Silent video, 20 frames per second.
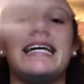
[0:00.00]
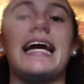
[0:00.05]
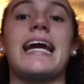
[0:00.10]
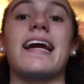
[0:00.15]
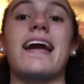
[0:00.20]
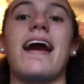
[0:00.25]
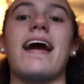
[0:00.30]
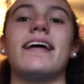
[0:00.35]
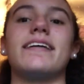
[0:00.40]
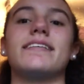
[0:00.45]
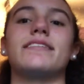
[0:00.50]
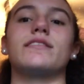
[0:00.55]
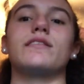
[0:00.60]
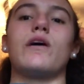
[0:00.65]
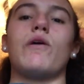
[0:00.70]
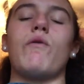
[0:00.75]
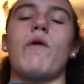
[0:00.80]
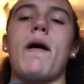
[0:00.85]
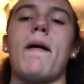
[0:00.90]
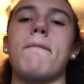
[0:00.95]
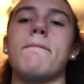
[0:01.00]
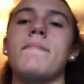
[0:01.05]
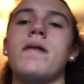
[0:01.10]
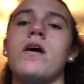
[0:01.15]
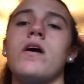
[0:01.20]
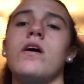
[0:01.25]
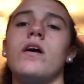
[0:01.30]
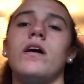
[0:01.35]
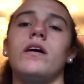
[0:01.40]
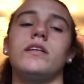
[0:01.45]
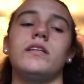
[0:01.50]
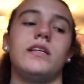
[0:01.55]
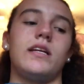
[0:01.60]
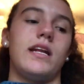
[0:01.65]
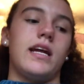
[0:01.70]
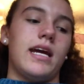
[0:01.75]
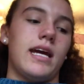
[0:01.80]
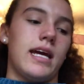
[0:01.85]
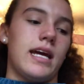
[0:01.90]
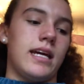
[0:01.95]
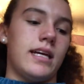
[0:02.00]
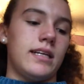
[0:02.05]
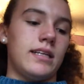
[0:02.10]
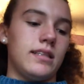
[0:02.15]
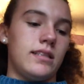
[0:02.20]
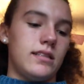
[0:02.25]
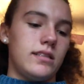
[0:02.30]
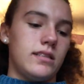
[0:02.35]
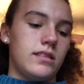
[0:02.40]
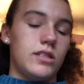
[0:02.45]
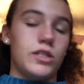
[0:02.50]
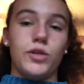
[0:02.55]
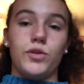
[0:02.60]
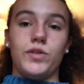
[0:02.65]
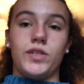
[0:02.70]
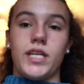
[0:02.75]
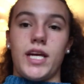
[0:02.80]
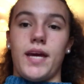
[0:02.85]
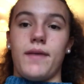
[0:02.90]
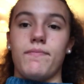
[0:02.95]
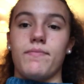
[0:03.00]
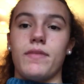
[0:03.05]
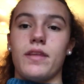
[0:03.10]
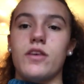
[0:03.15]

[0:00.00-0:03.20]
Hey guys, so today is Tuesday.